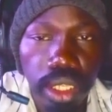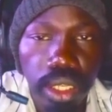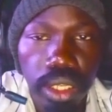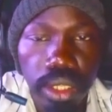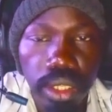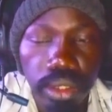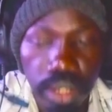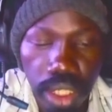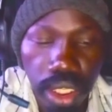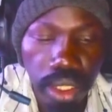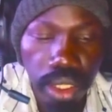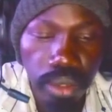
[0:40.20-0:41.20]
Today
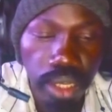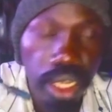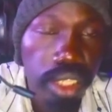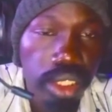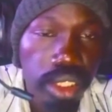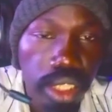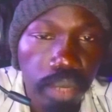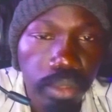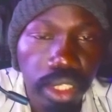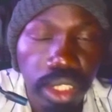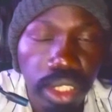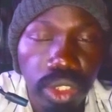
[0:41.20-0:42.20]
you will learn
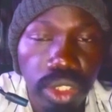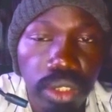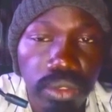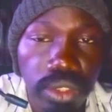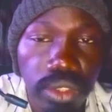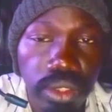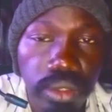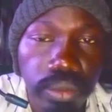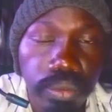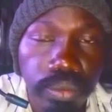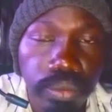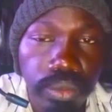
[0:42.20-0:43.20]
something useful.
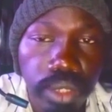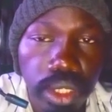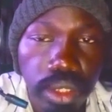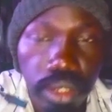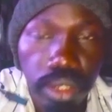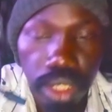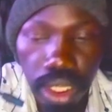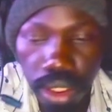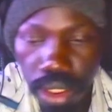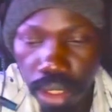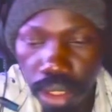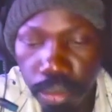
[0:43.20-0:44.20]
So just
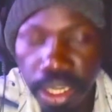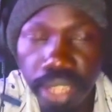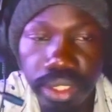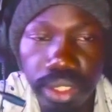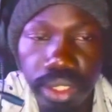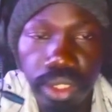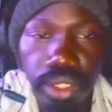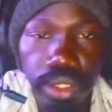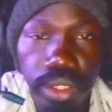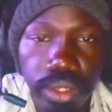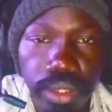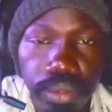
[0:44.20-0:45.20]
pay attention.
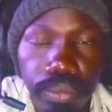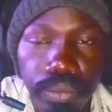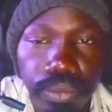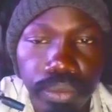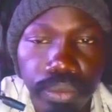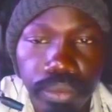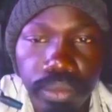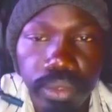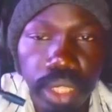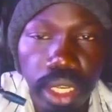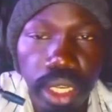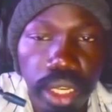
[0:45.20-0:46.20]

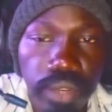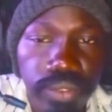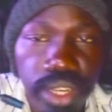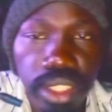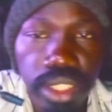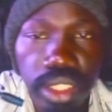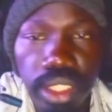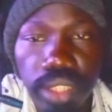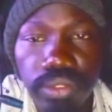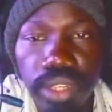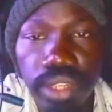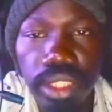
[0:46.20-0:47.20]
First thing
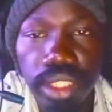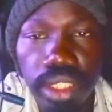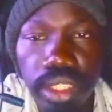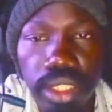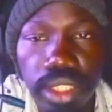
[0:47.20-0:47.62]
first is